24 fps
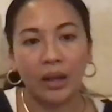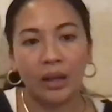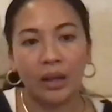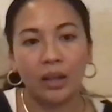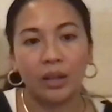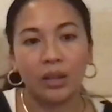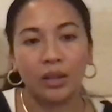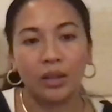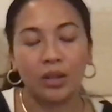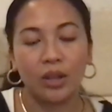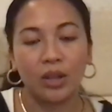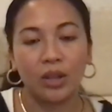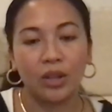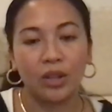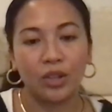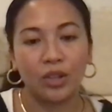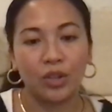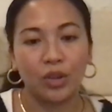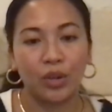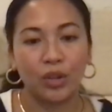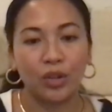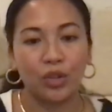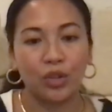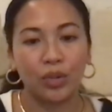in this
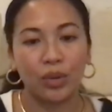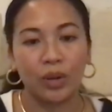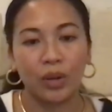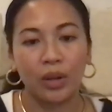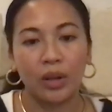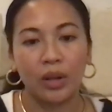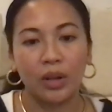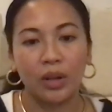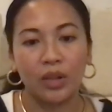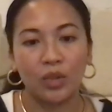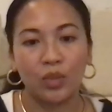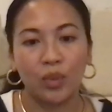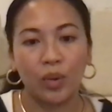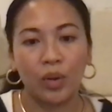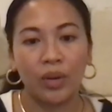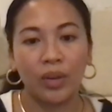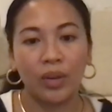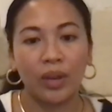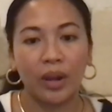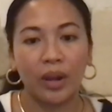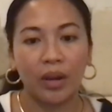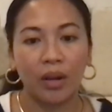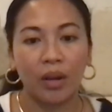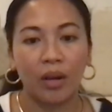country as well in
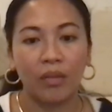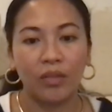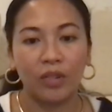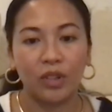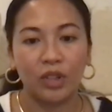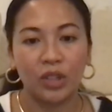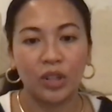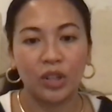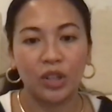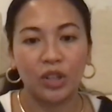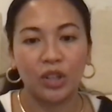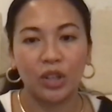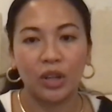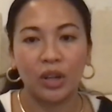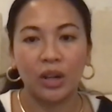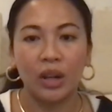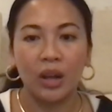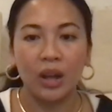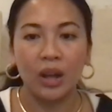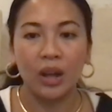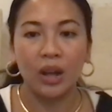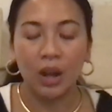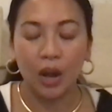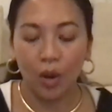that conversation.
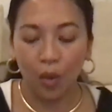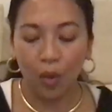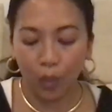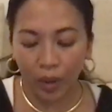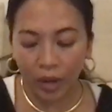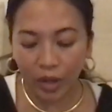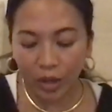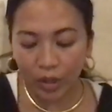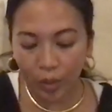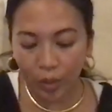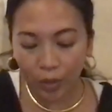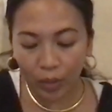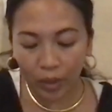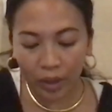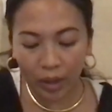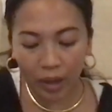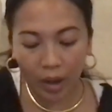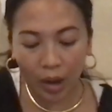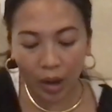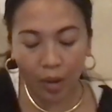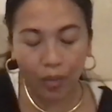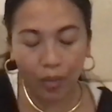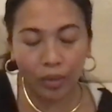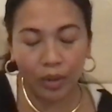What
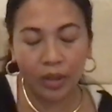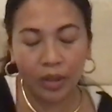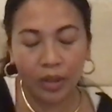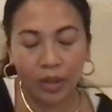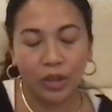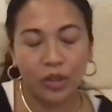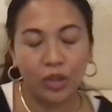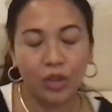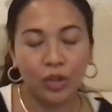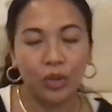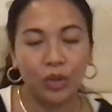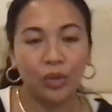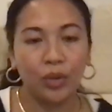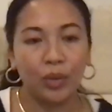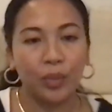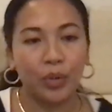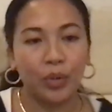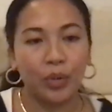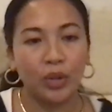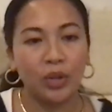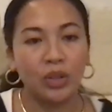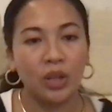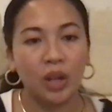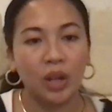I really do
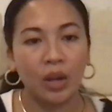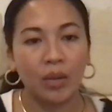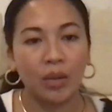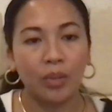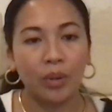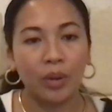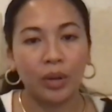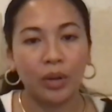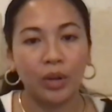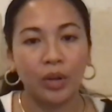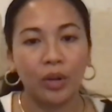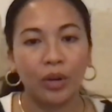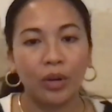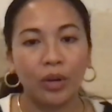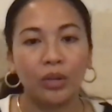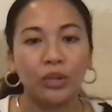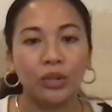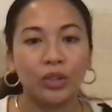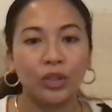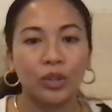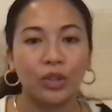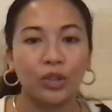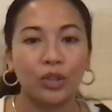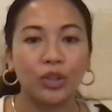appreciate about your
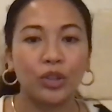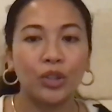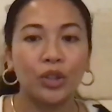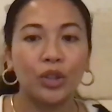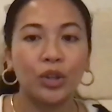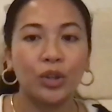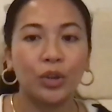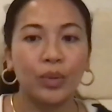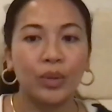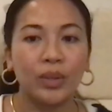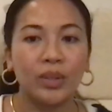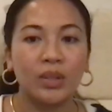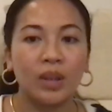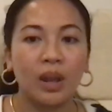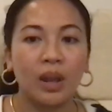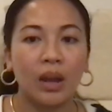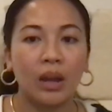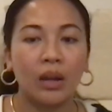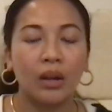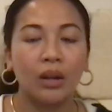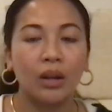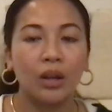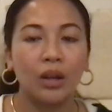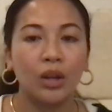altar too is
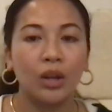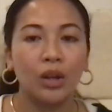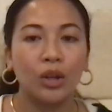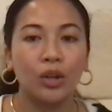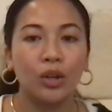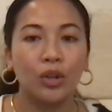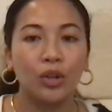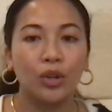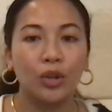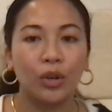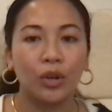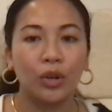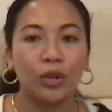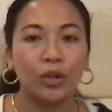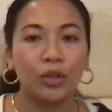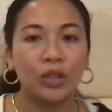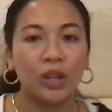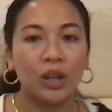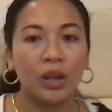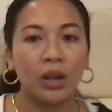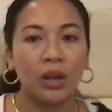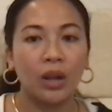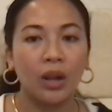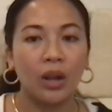that you're
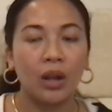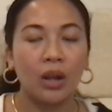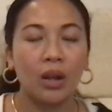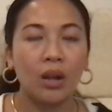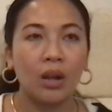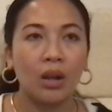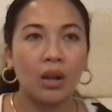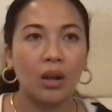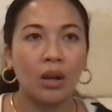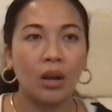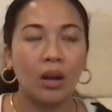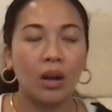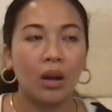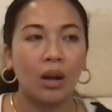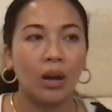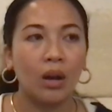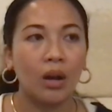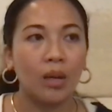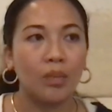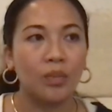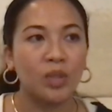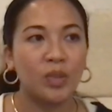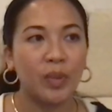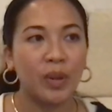taking
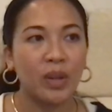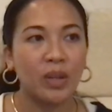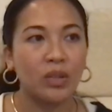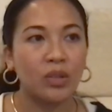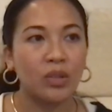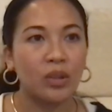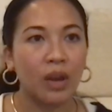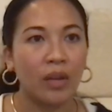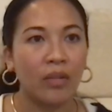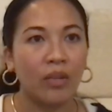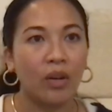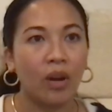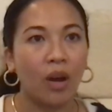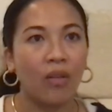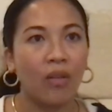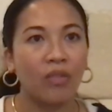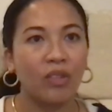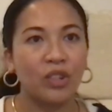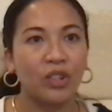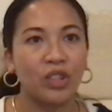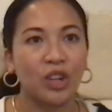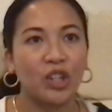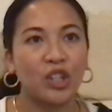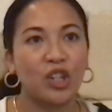space to have a
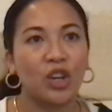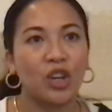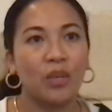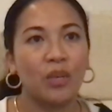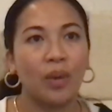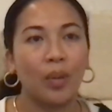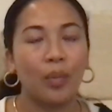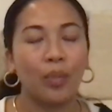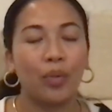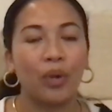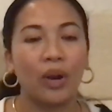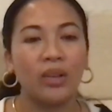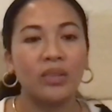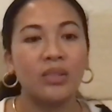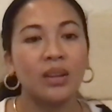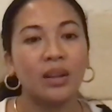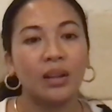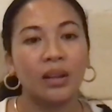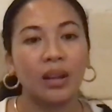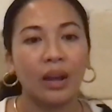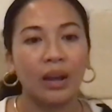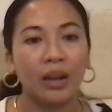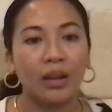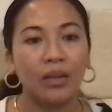conversation about present
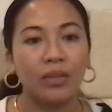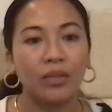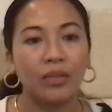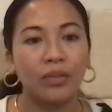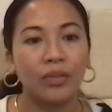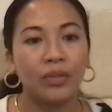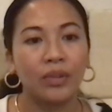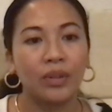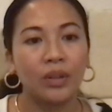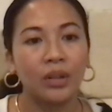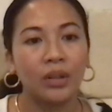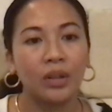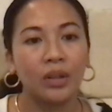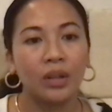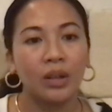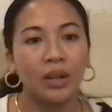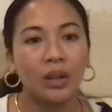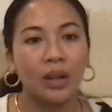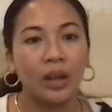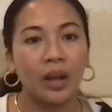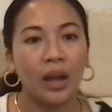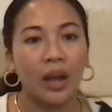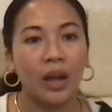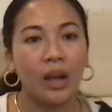life
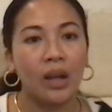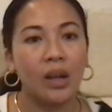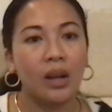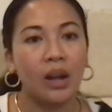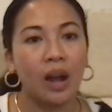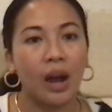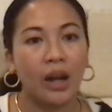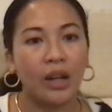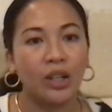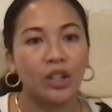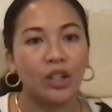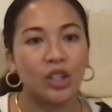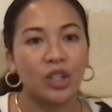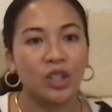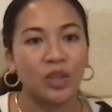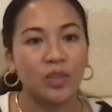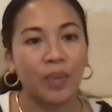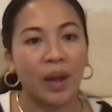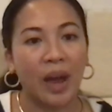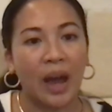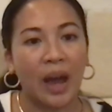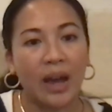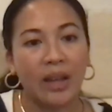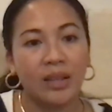and not just
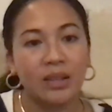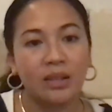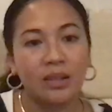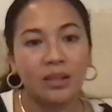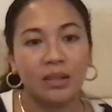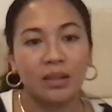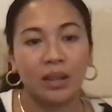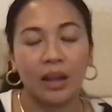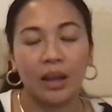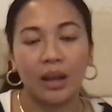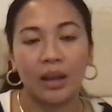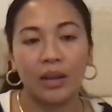past life,